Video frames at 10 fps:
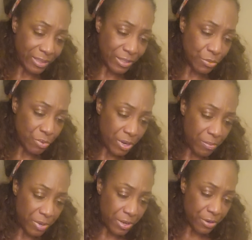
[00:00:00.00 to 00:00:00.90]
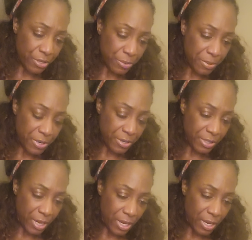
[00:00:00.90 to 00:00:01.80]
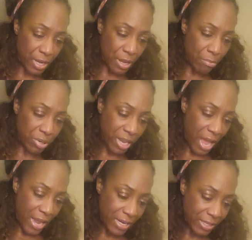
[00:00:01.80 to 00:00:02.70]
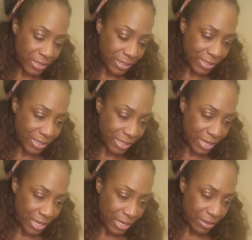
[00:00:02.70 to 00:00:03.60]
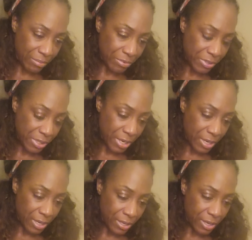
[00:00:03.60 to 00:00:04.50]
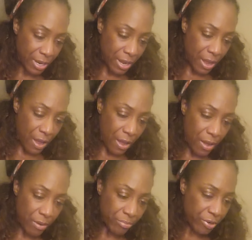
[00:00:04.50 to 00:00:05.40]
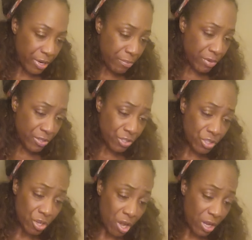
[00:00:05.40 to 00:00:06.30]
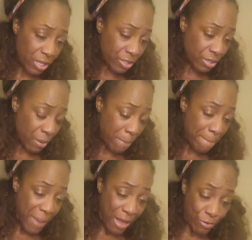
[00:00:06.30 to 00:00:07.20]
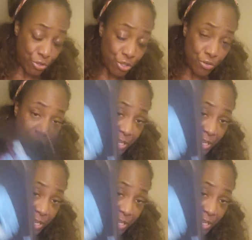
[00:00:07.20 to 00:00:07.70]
is what I'm hearing spirit say, plotting schemes and pretty much talking about you